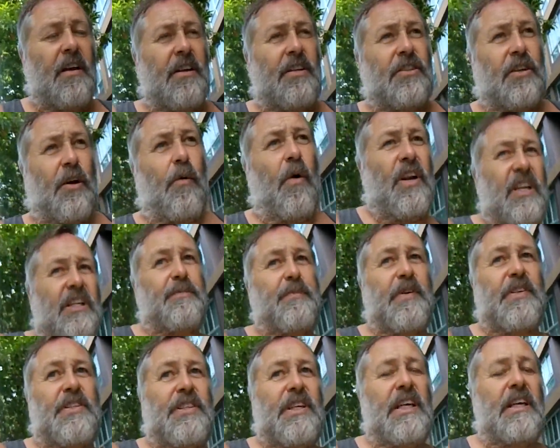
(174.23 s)
So what is
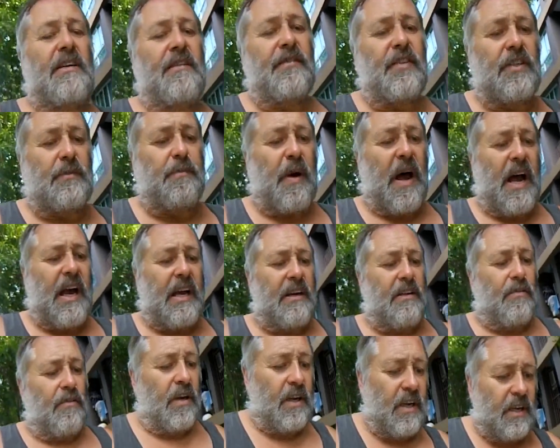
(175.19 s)
perceived as
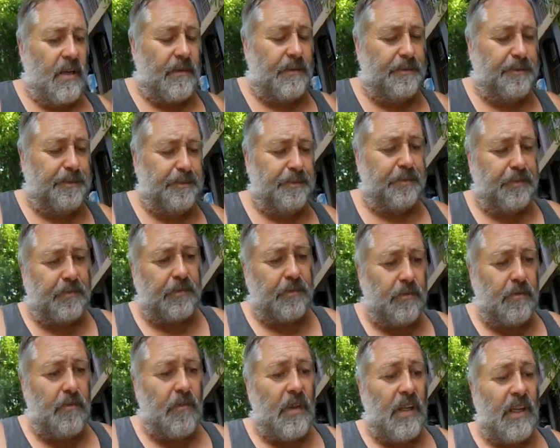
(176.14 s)
binary
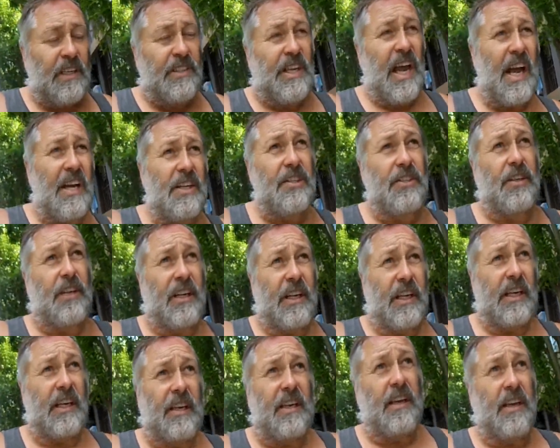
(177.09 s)
is
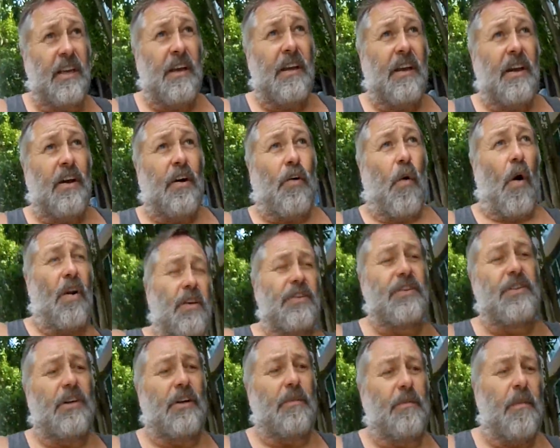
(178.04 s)
actually
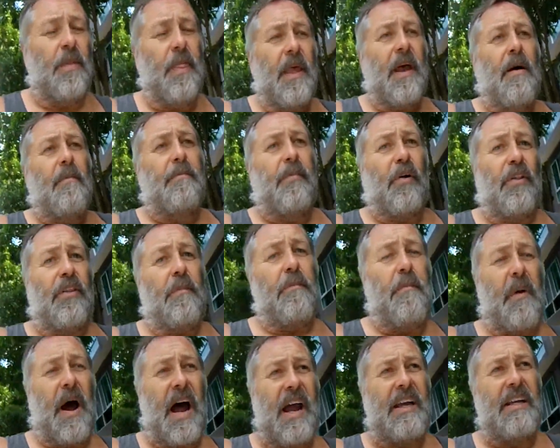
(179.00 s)
quantum, but the
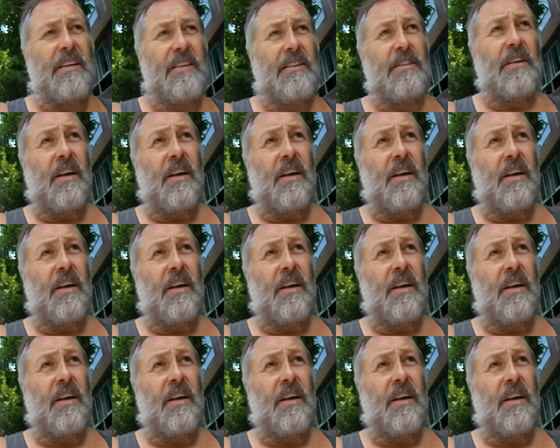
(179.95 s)
mind,